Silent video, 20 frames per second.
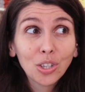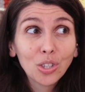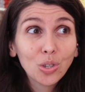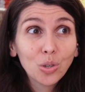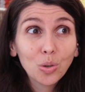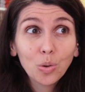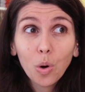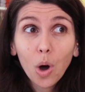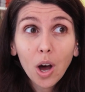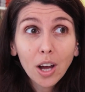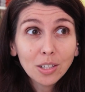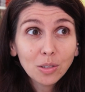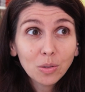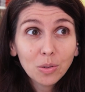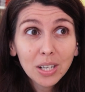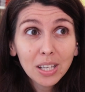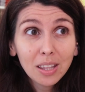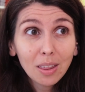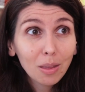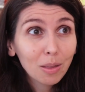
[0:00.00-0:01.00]

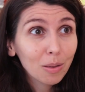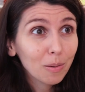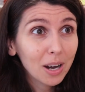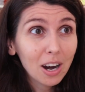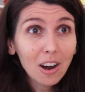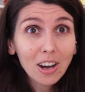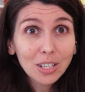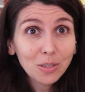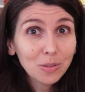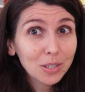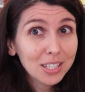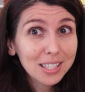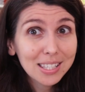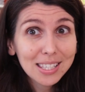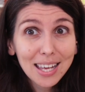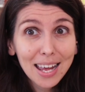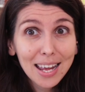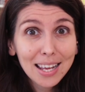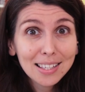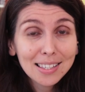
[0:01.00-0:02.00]
200, 300
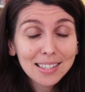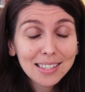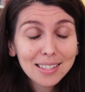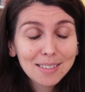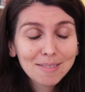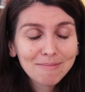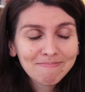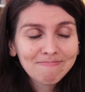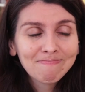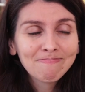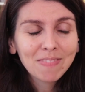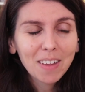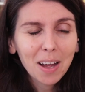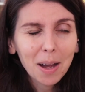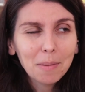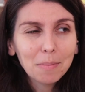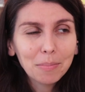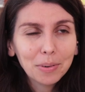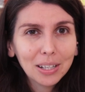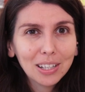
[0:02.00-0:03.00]
skeins.
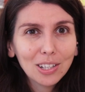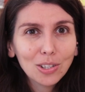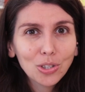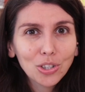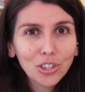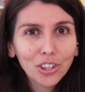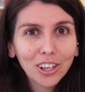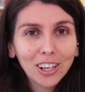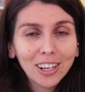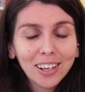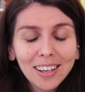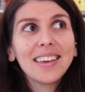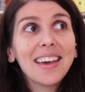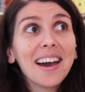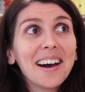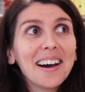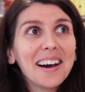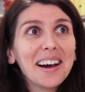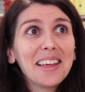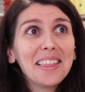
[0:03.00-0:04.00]
I'm pretty sure.
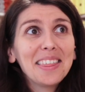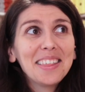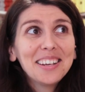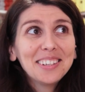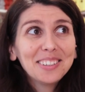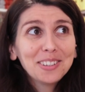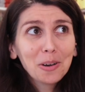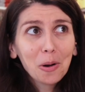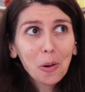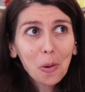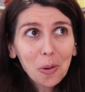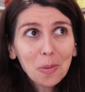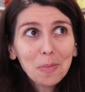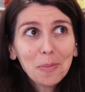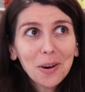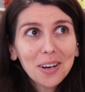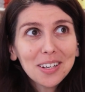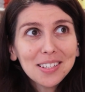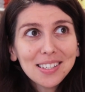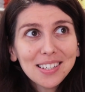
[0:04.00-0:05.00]
Yeah, I think the whole
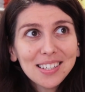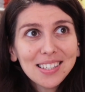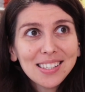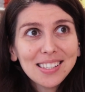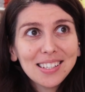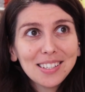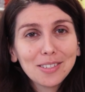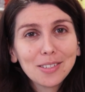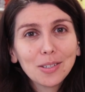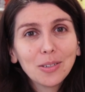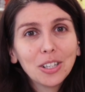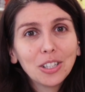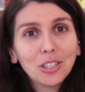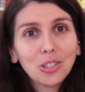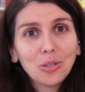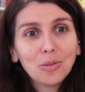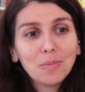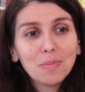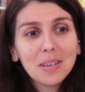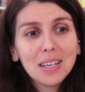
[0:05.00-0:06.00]
process is going
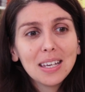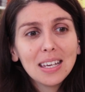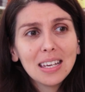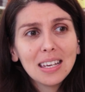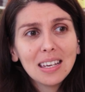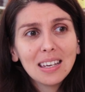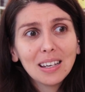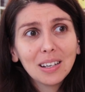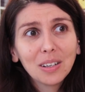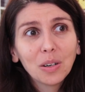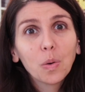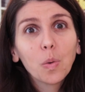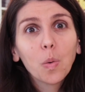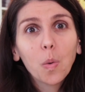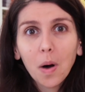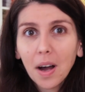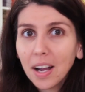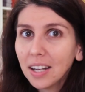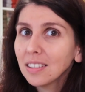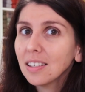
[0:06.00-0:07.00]
to be
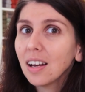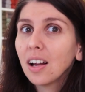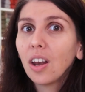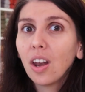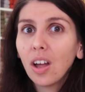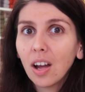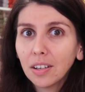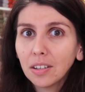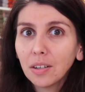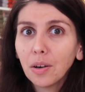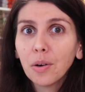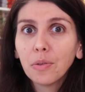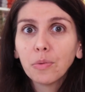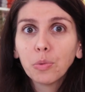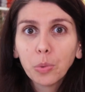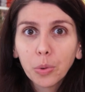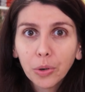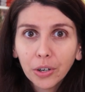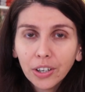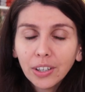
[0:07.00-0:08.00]
quite a lot
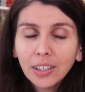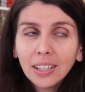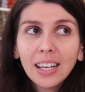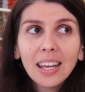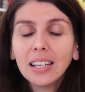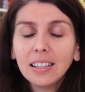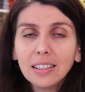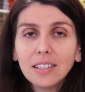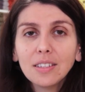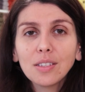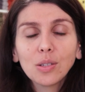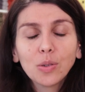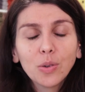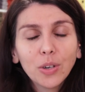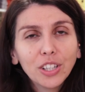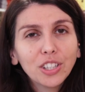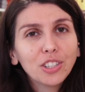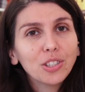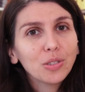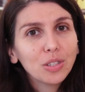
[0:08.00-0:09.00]
of work. It is
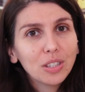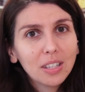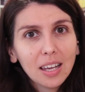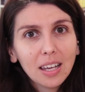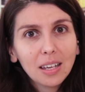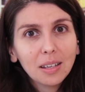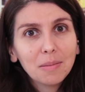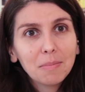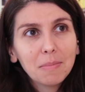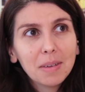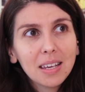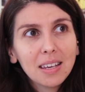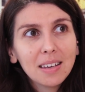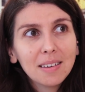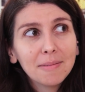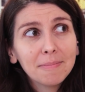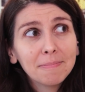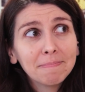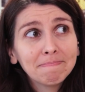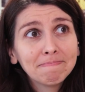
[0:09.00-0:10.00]
going to take
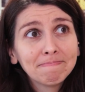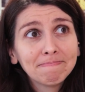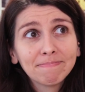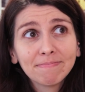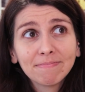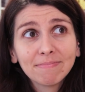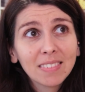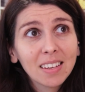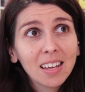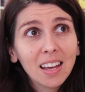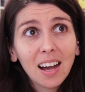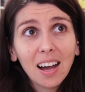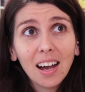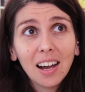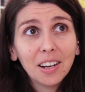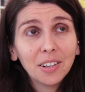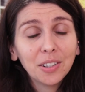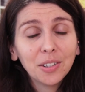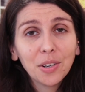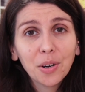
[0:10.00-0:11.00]
me,
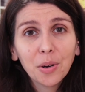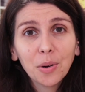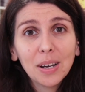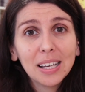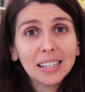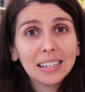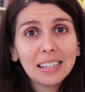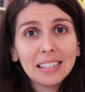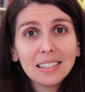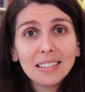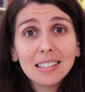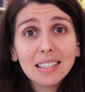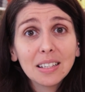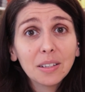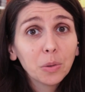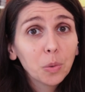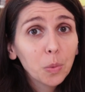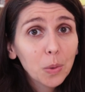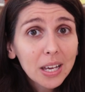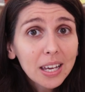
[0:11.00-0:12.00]
I don't know, at least
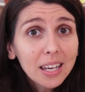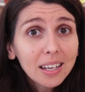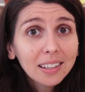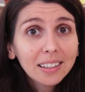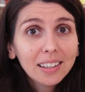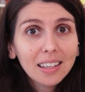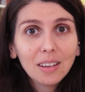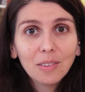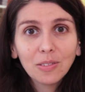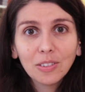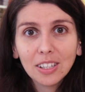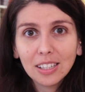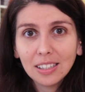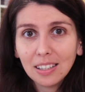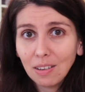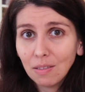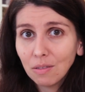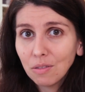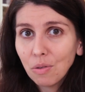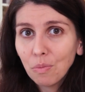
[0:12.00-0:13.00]
a week, if not
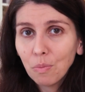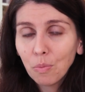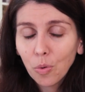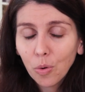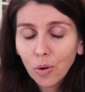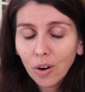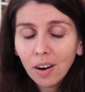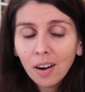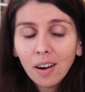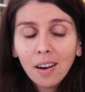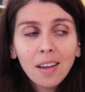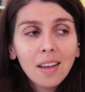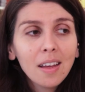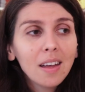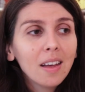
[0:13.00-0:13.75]
even more,